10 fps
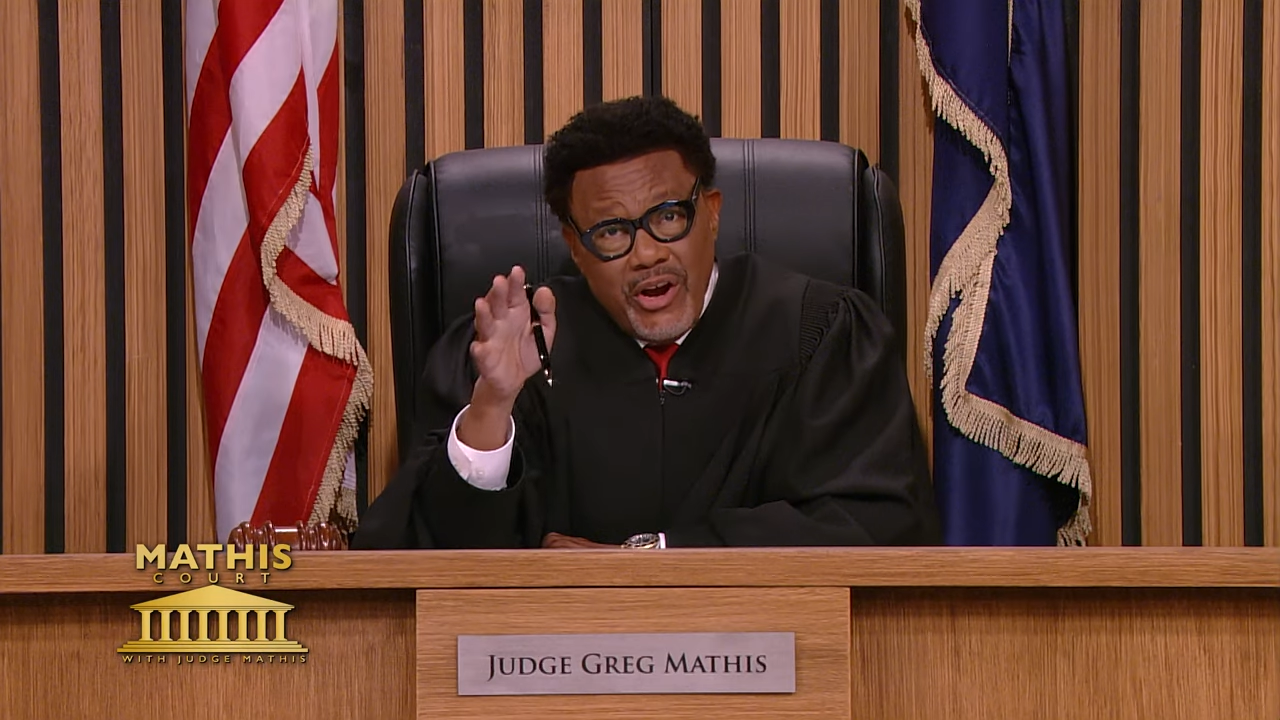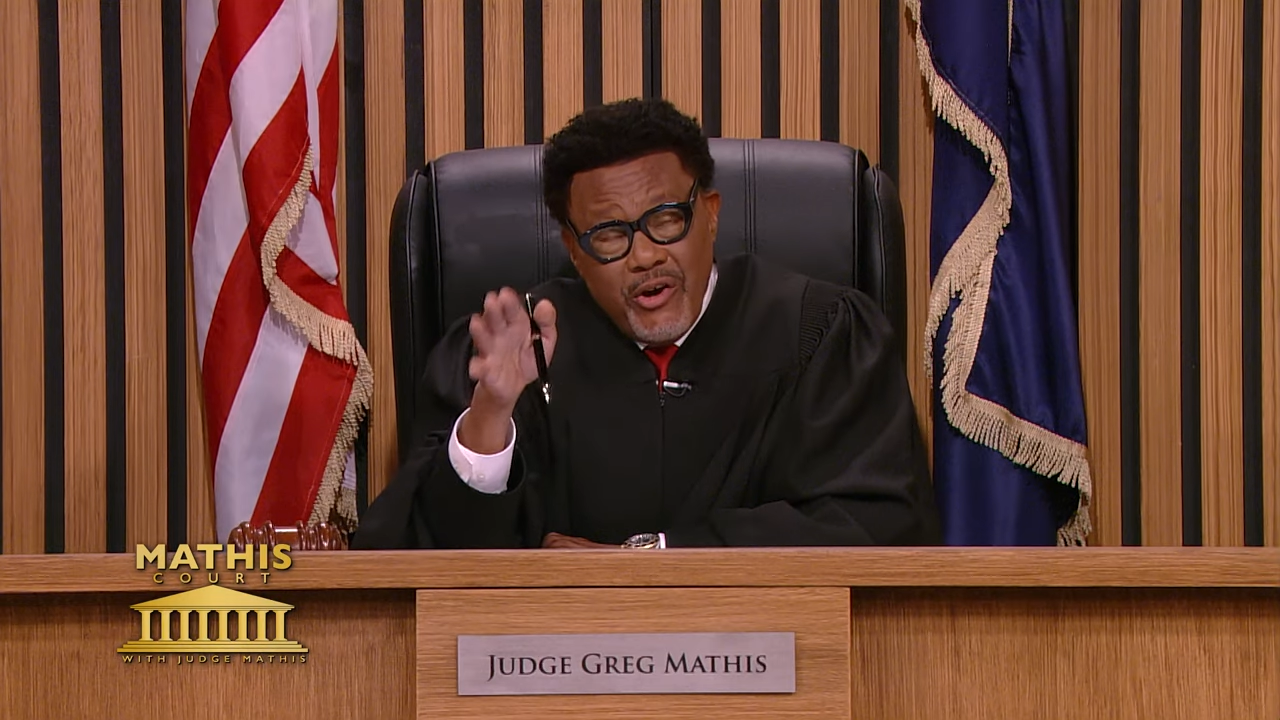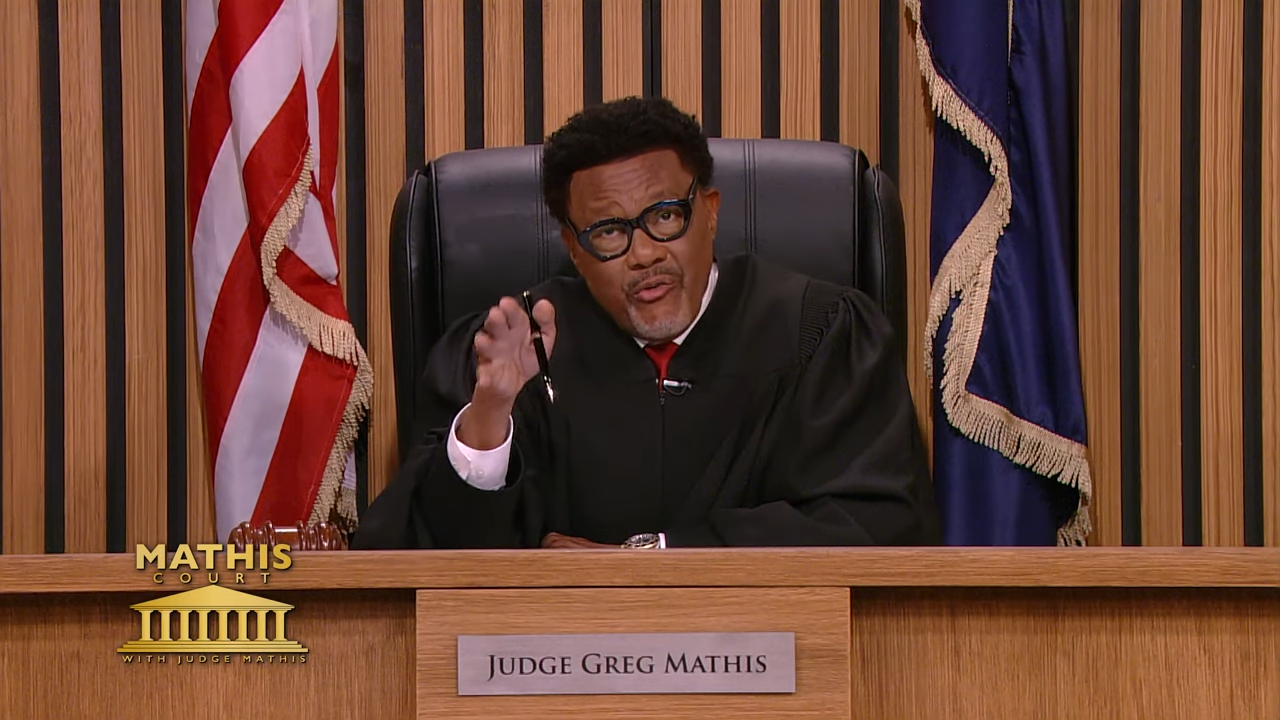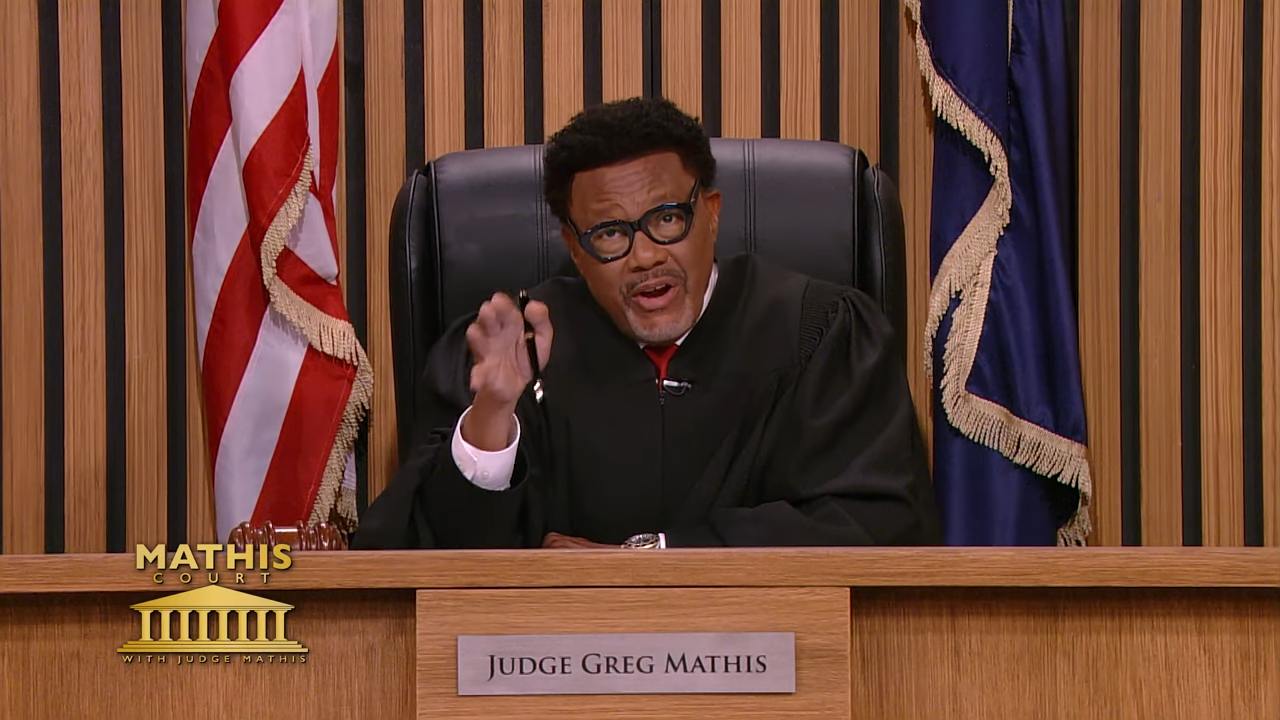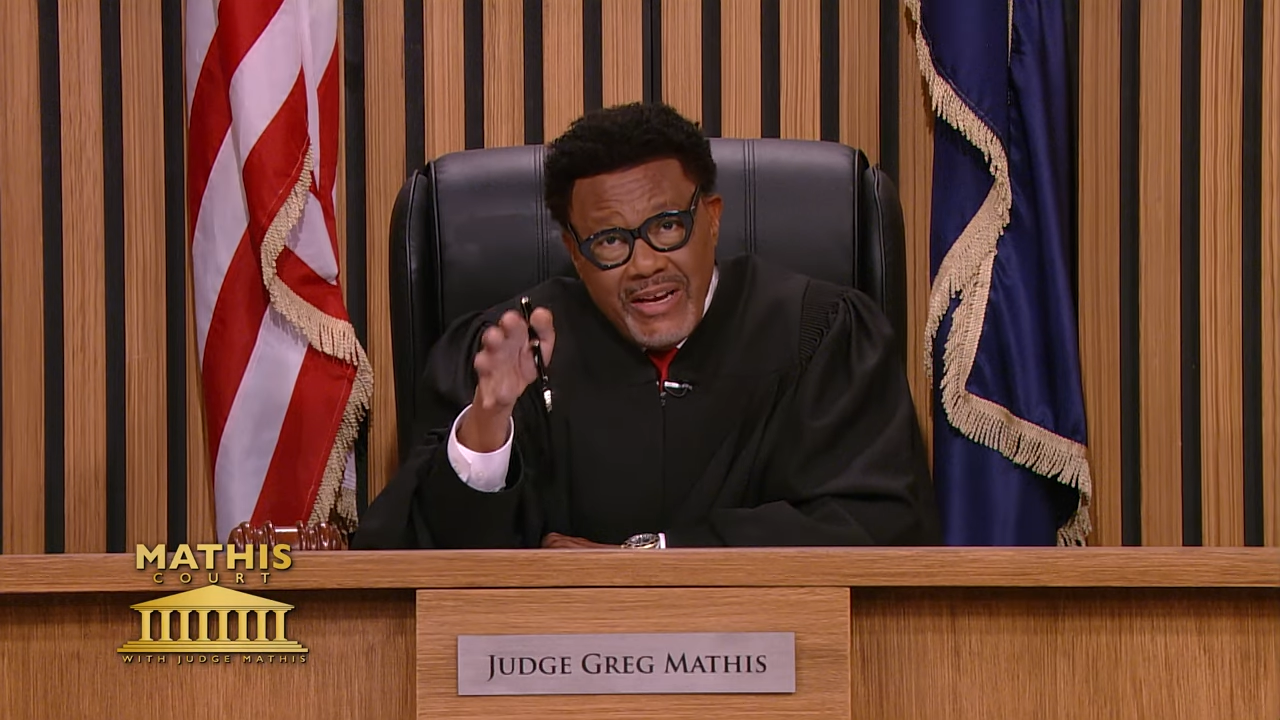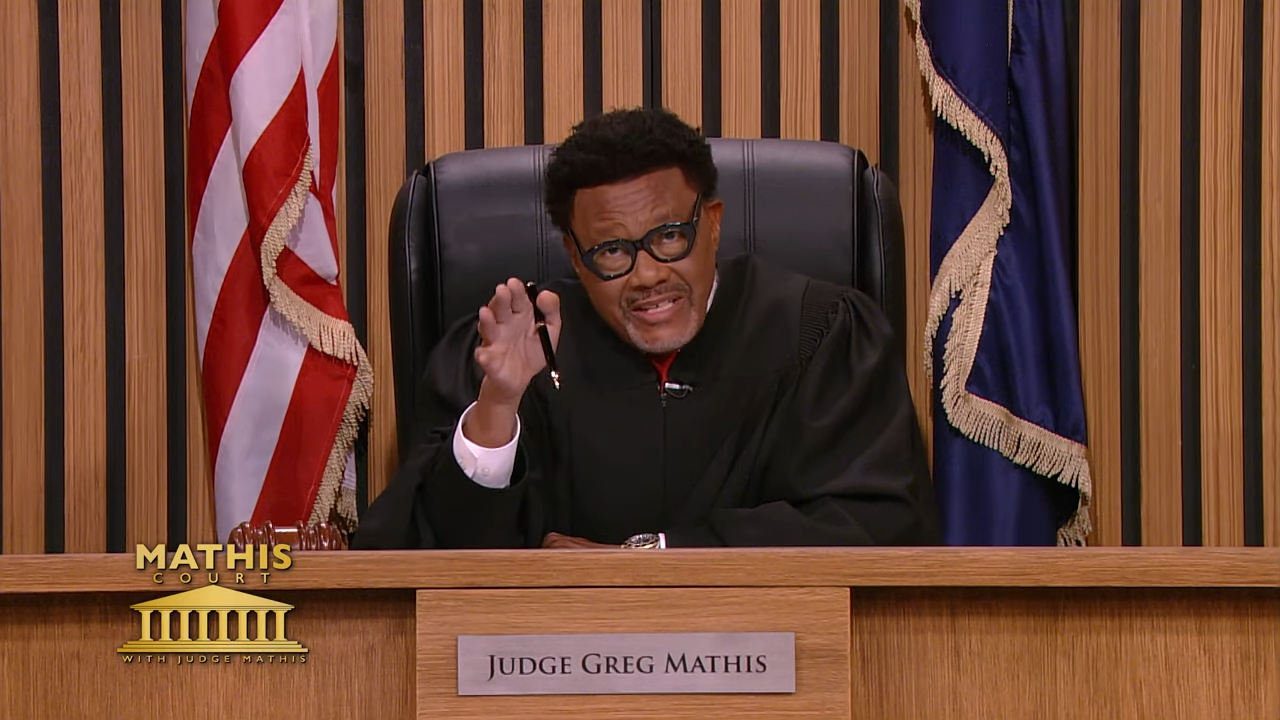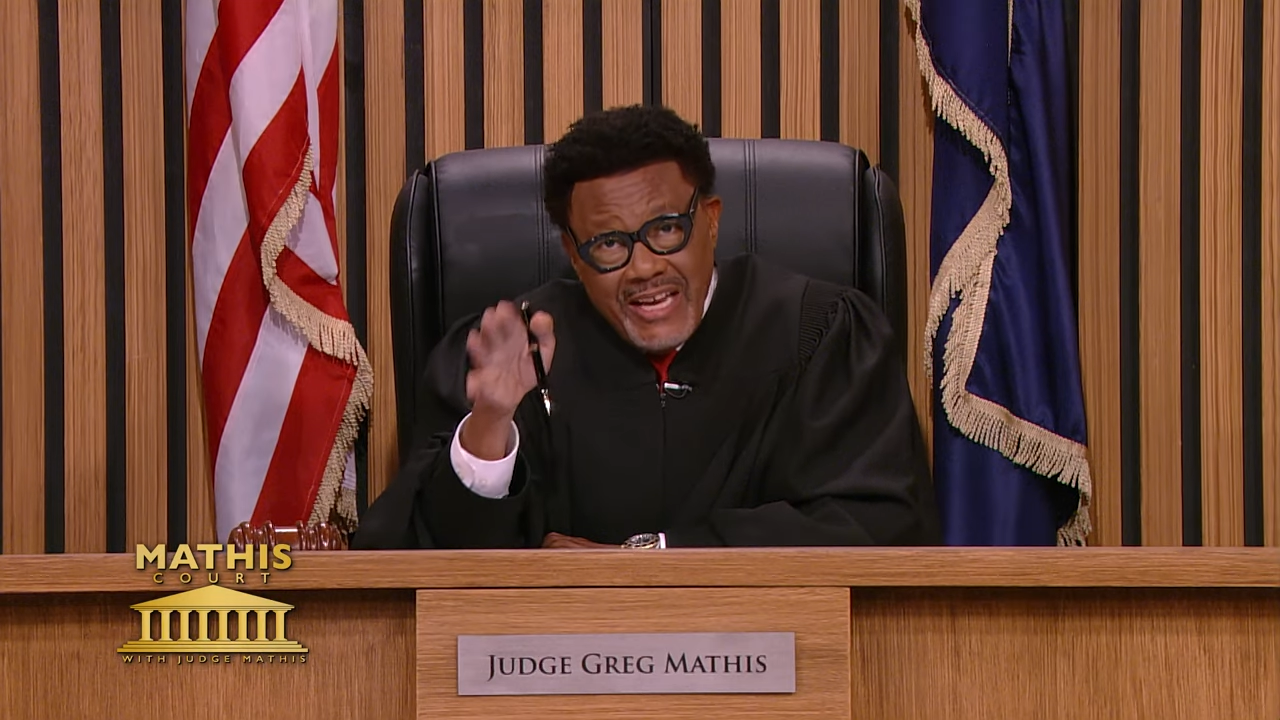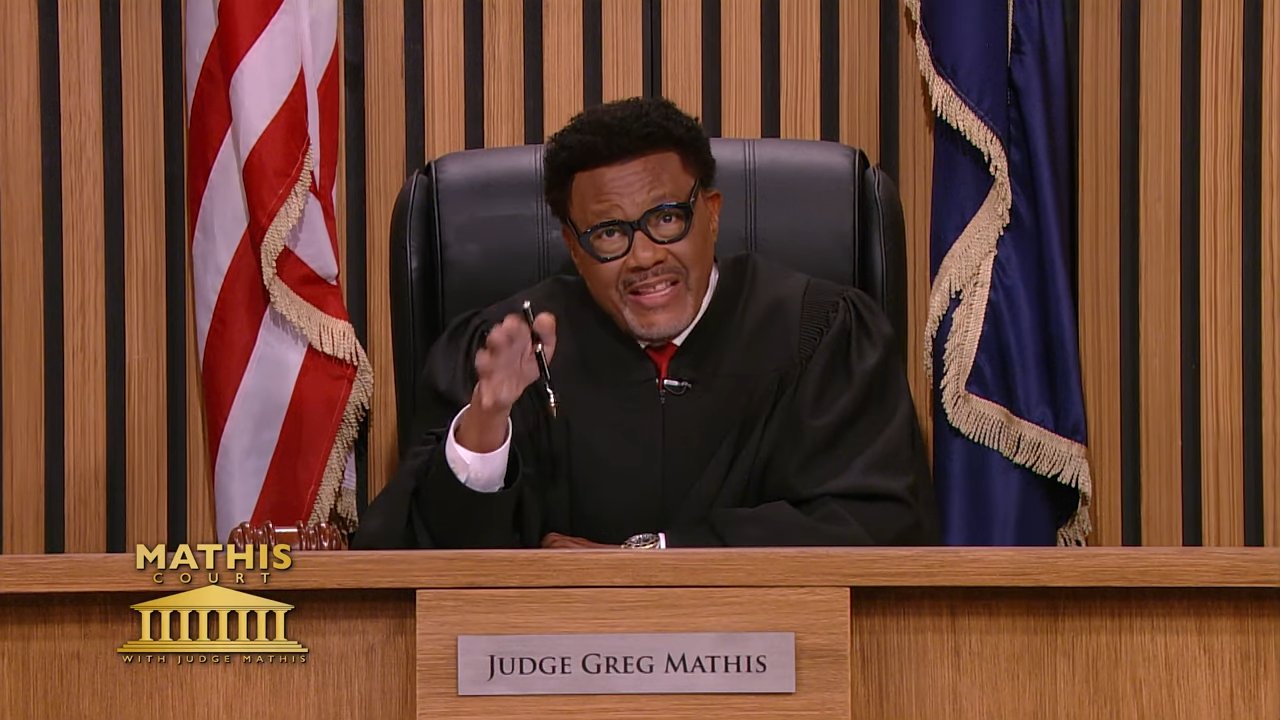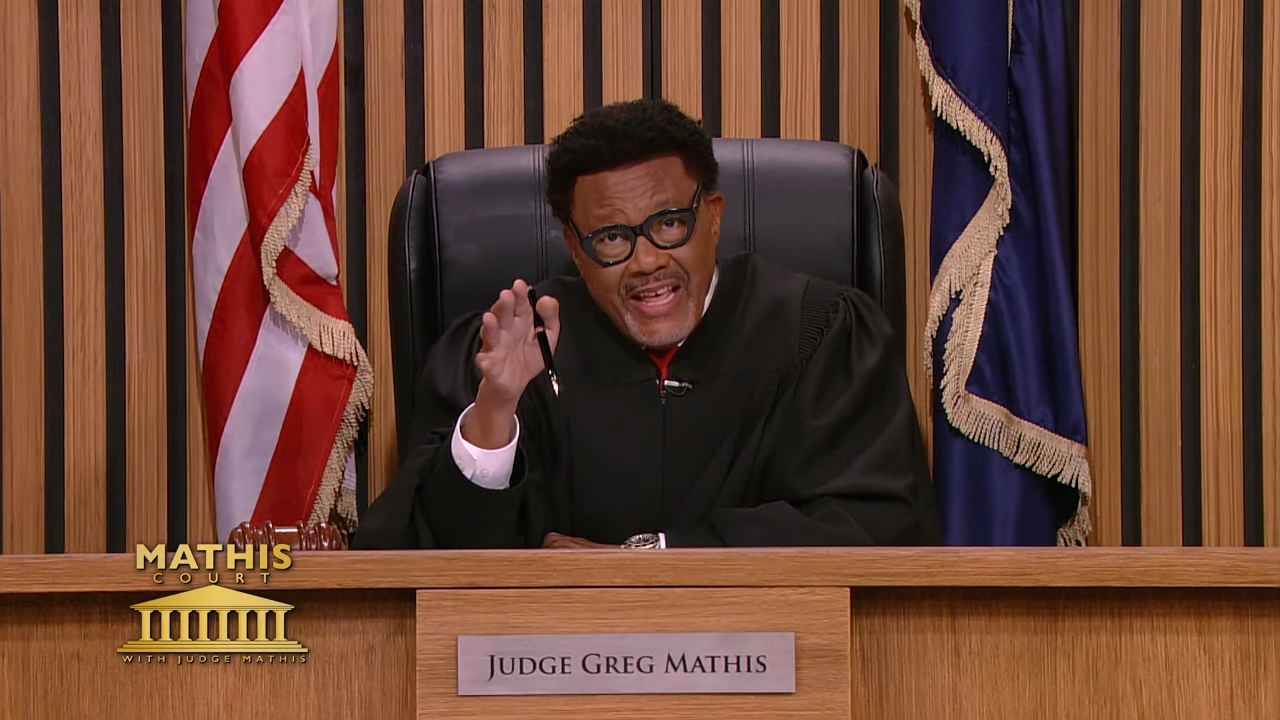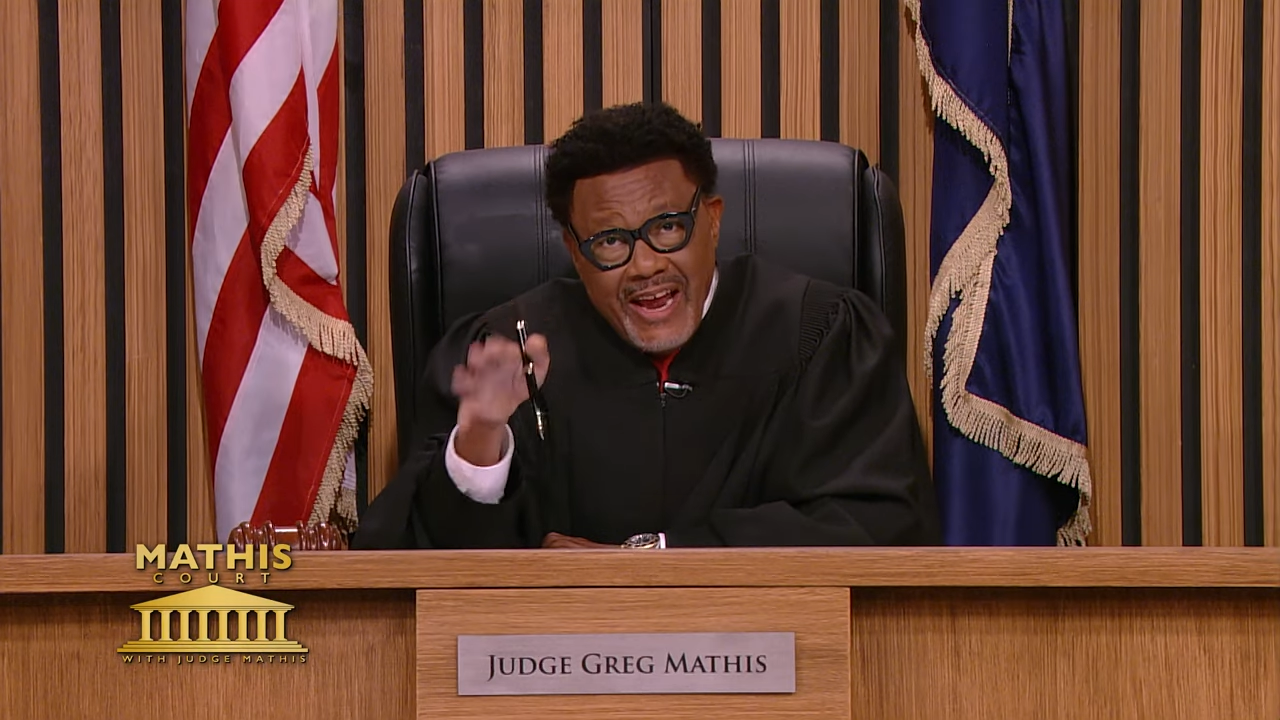earrings
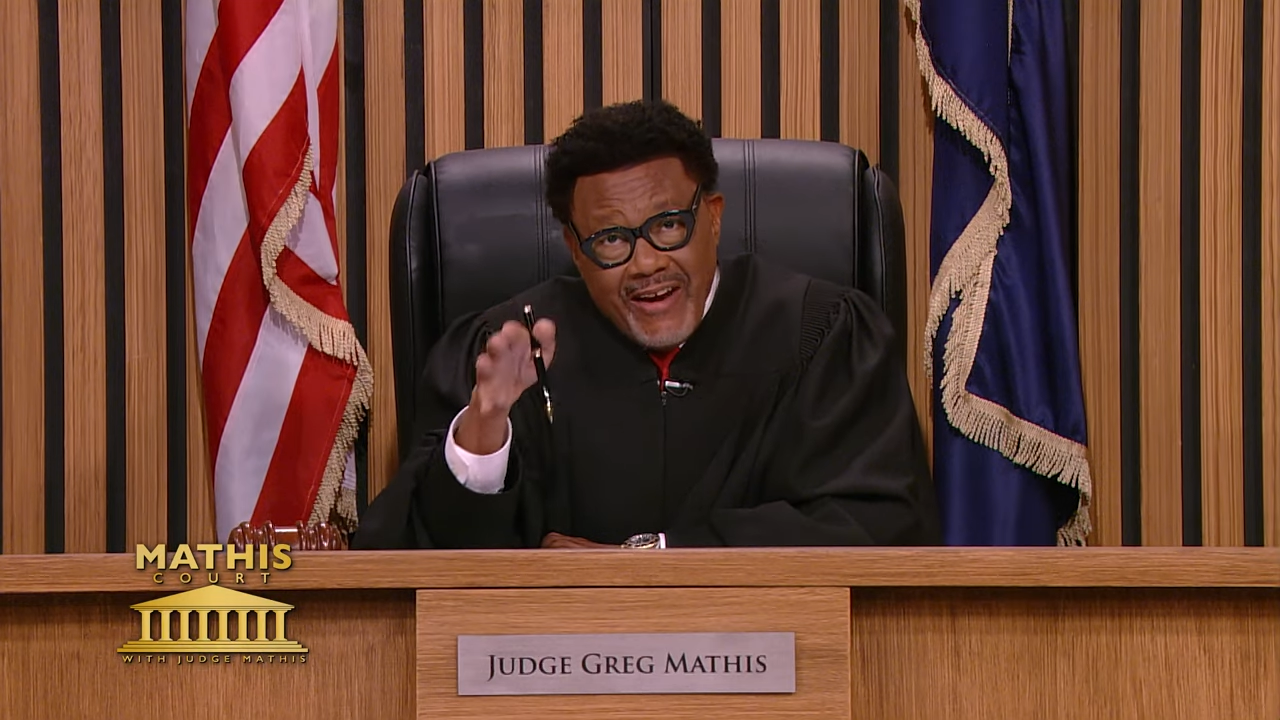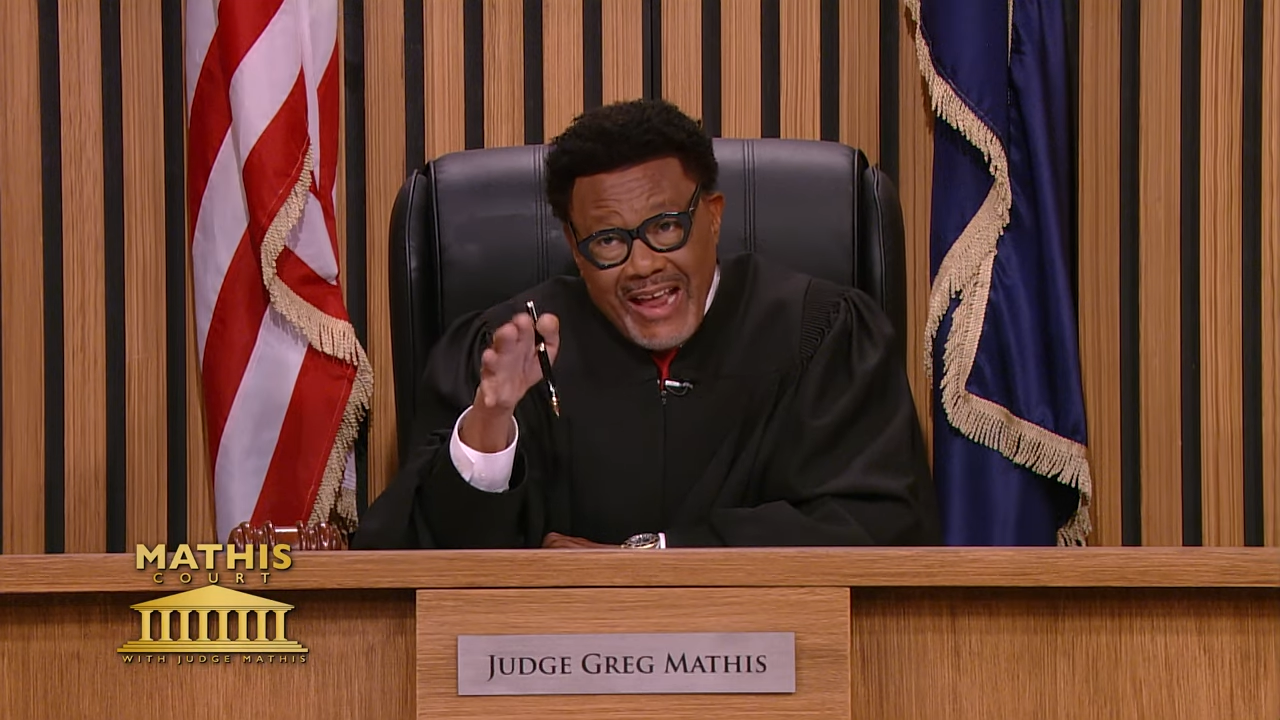in there?